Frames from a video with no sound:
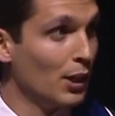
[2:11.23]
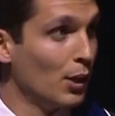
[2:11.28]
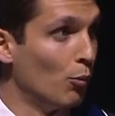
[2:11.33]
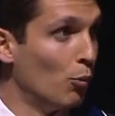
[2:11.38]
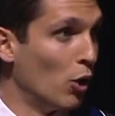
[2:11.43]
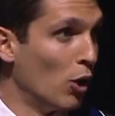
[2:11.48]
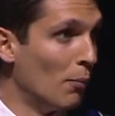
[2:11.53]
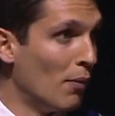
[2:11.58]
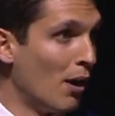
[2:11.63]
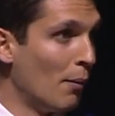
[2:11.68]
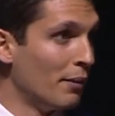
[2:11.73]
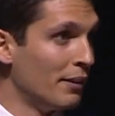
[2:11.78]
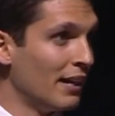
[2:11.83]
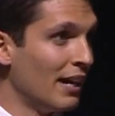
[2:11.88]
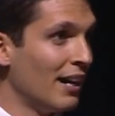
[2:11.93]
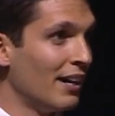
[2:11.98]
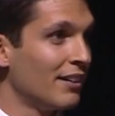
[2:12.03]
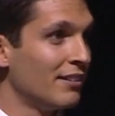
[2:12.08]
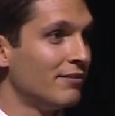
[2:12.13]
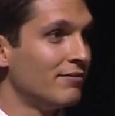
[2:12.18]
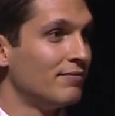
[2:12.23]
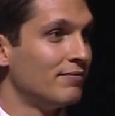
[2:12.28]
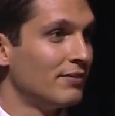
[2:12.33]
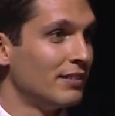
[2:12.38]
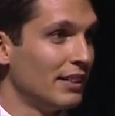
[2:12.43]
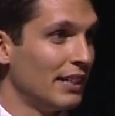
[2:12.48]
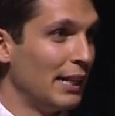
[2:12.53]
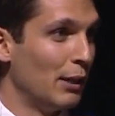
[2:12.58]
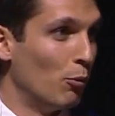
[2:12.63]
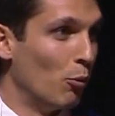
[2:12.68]
Well, Mom and Dad,
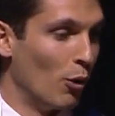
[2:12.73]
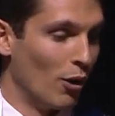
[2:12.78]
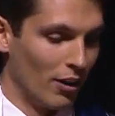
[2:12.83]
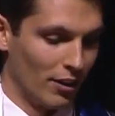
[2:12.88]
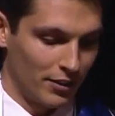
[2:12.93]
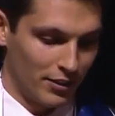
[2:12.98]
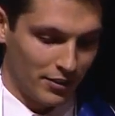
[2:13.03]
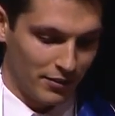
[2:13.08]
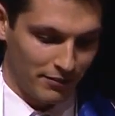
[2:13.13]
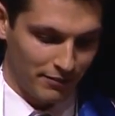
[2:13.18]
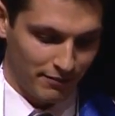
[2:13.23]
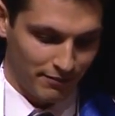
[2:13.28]
it worked.